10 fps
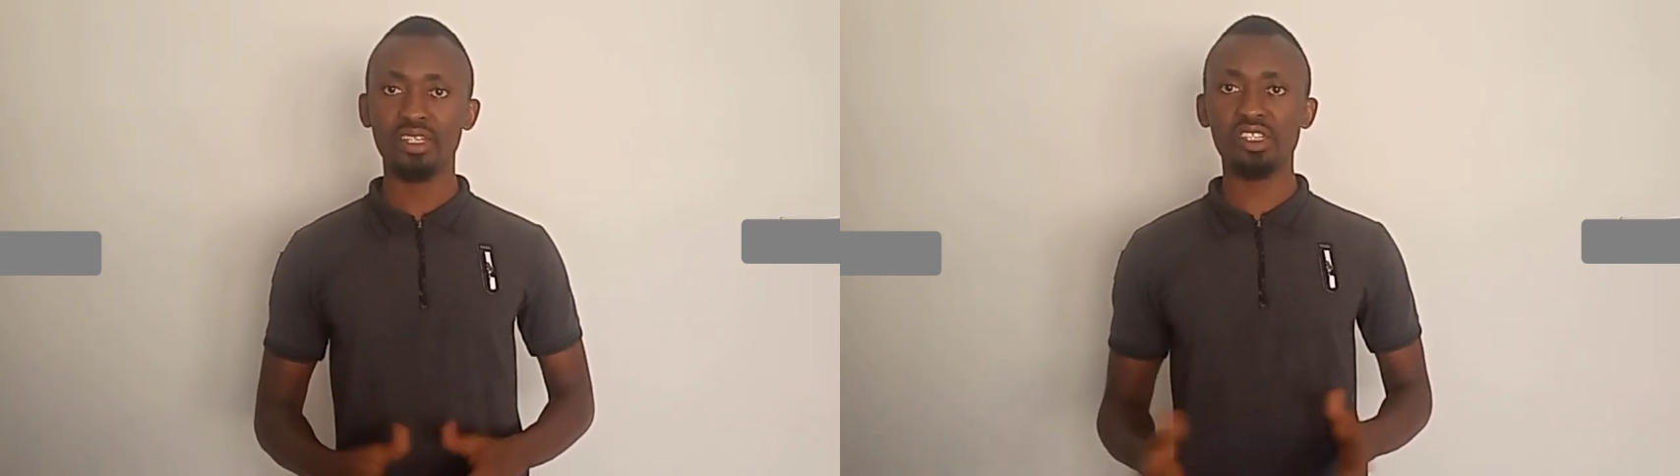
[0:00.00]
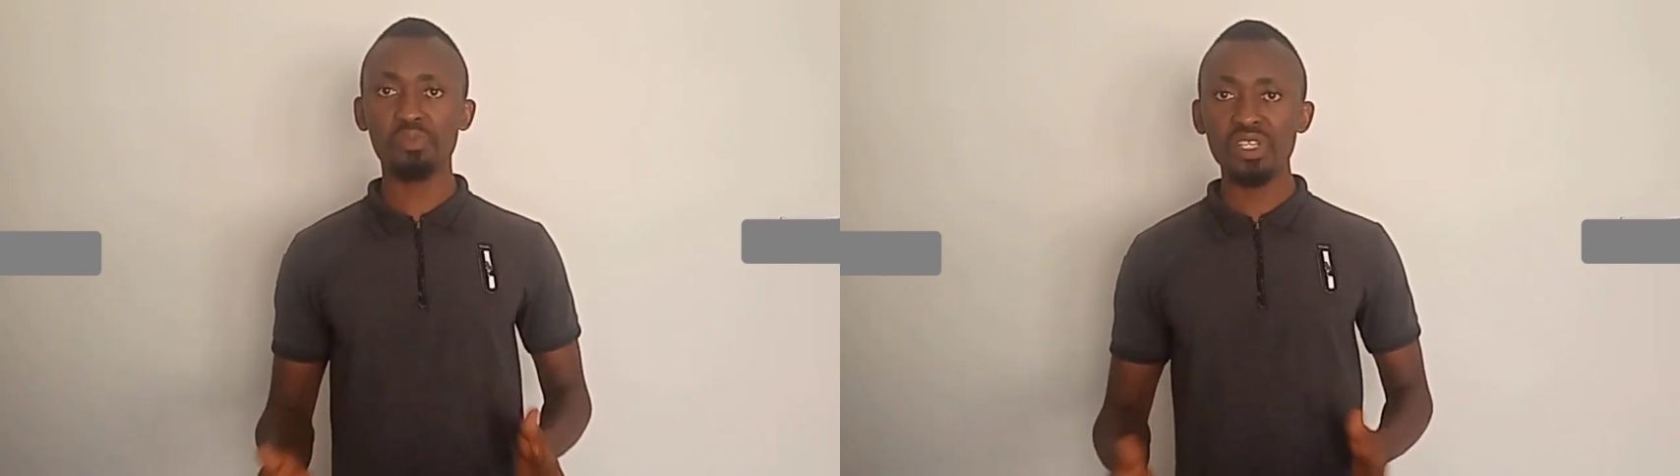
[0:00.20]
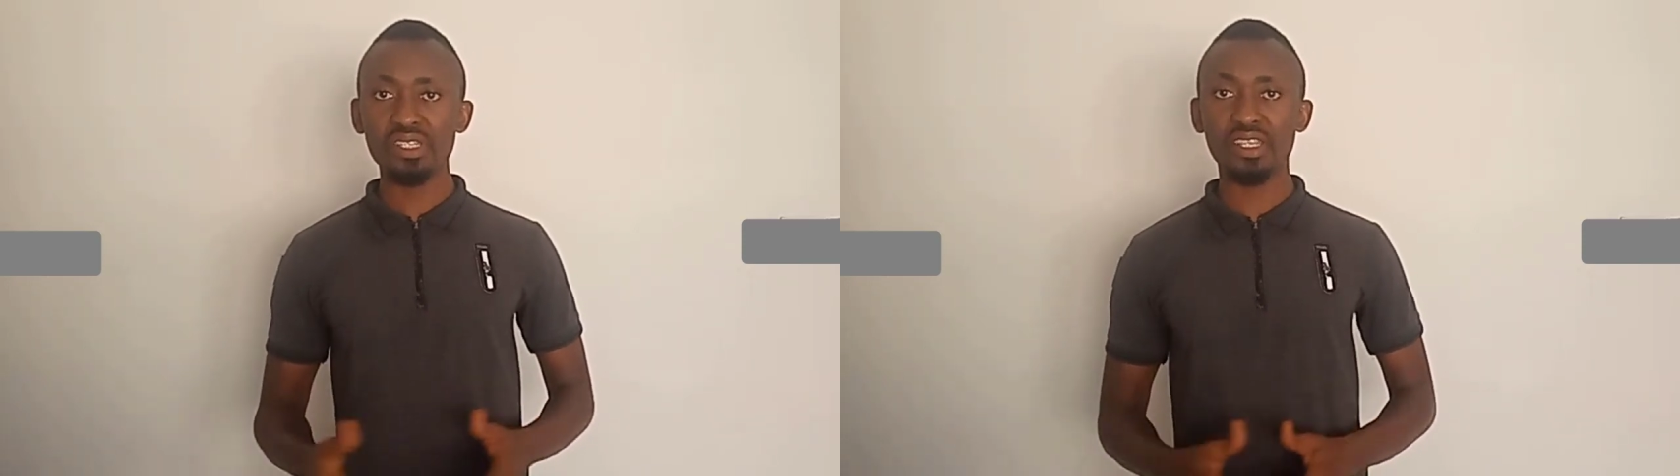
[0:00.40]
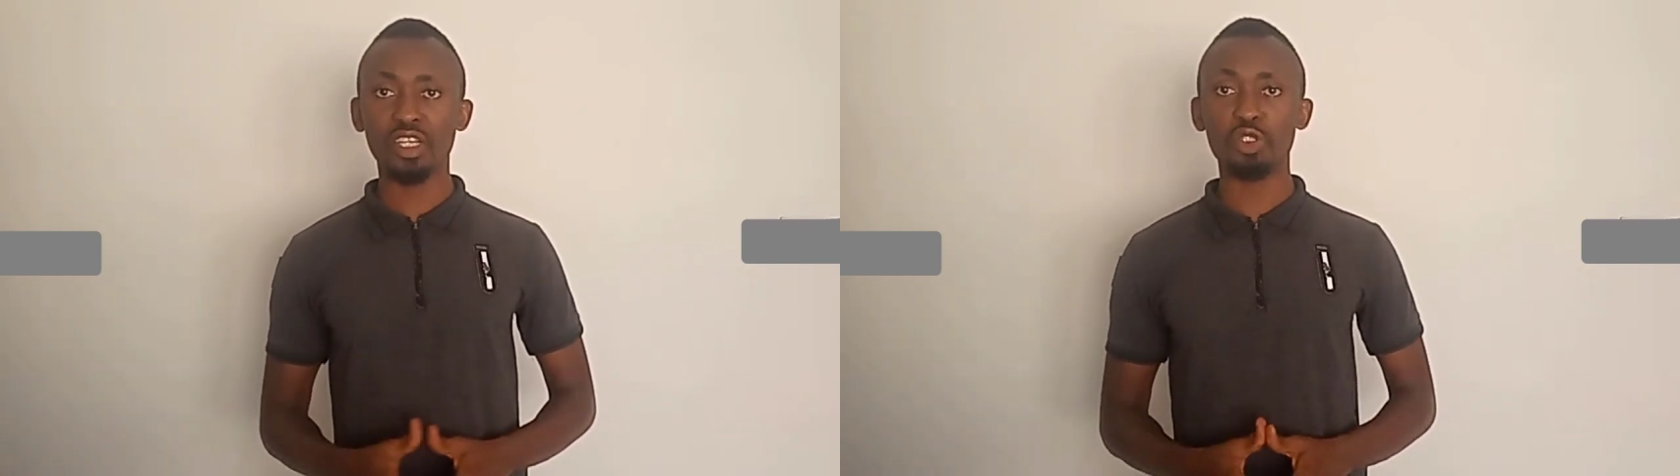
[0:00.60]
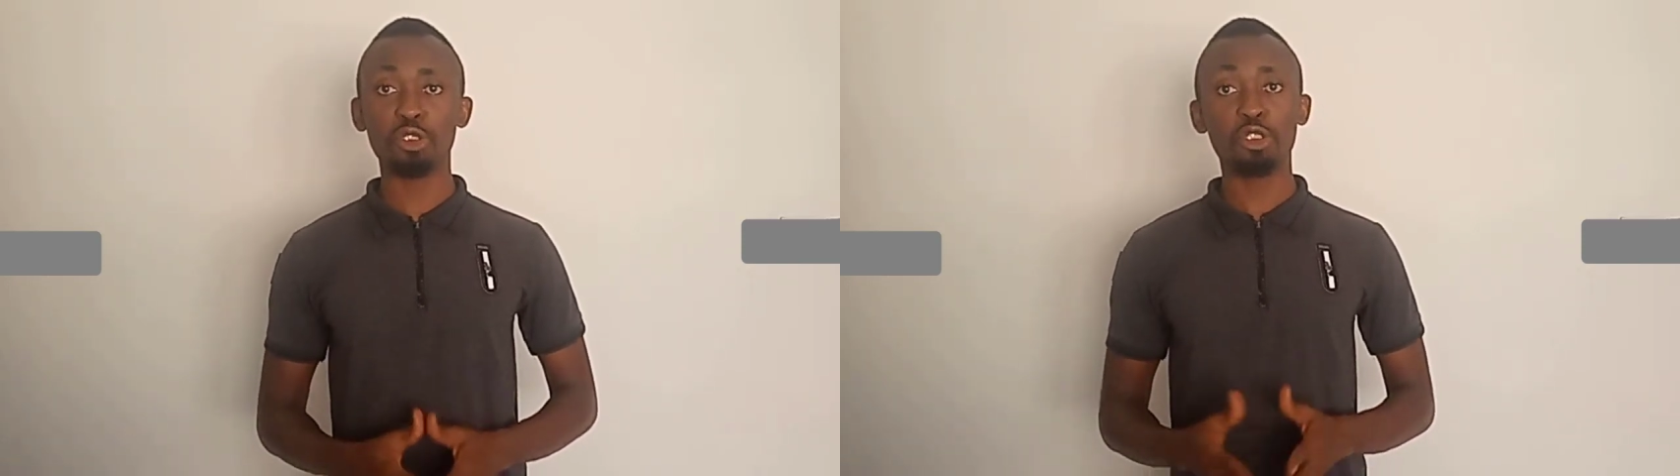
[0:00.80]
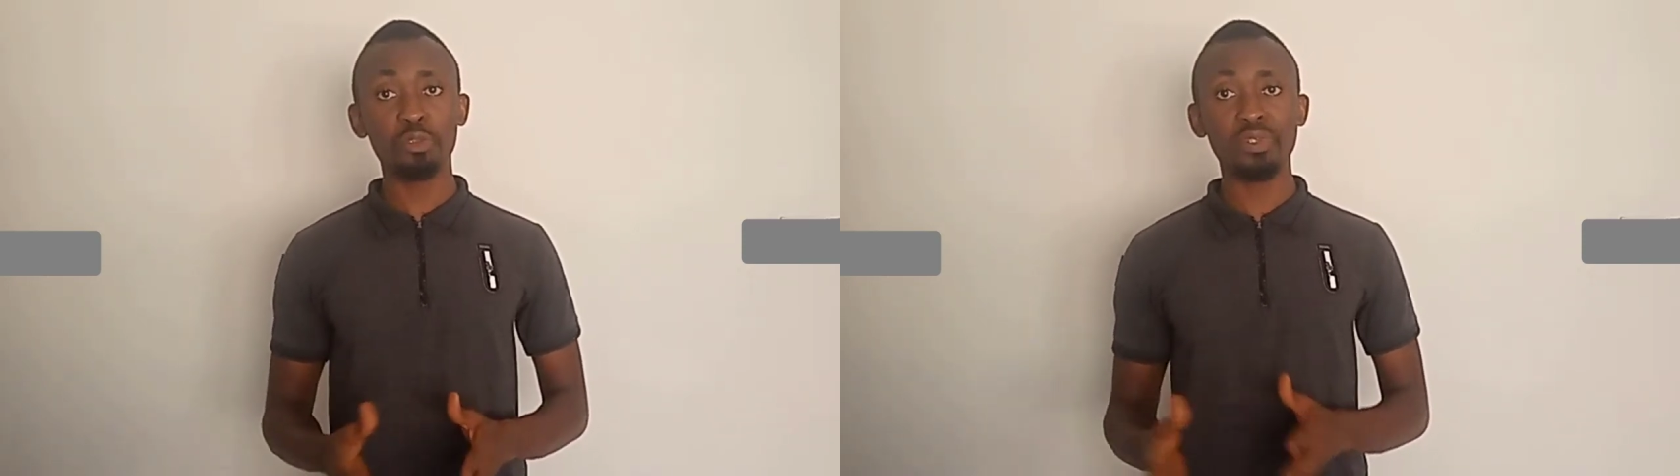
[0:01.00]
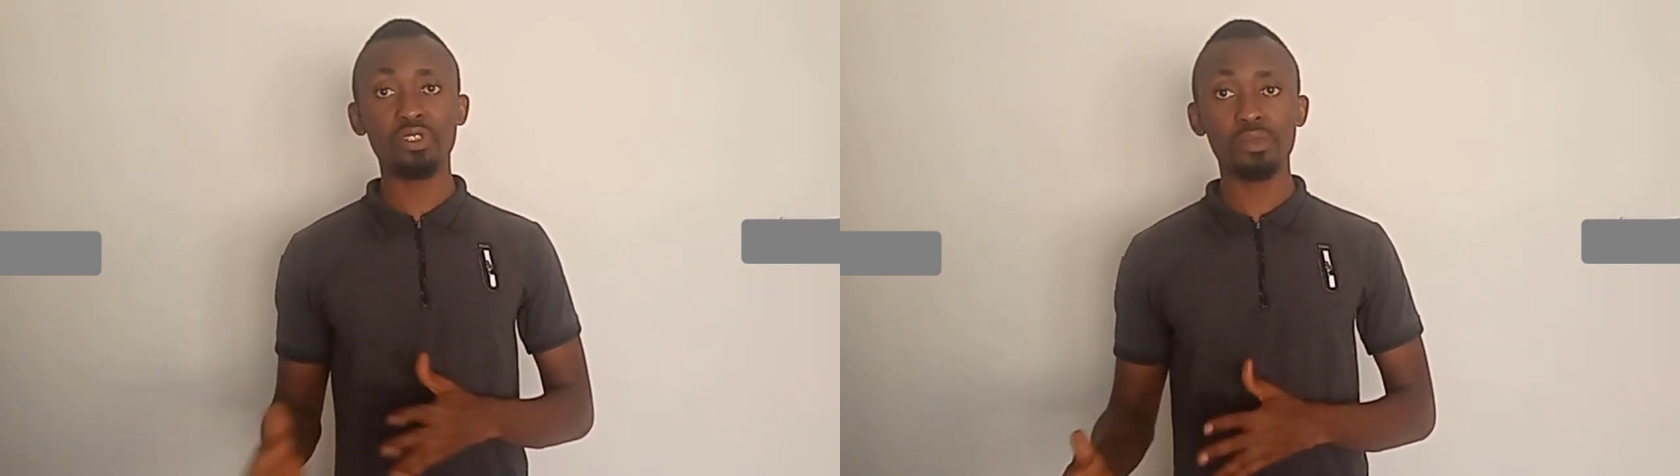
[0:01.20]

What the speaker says: This means that you should be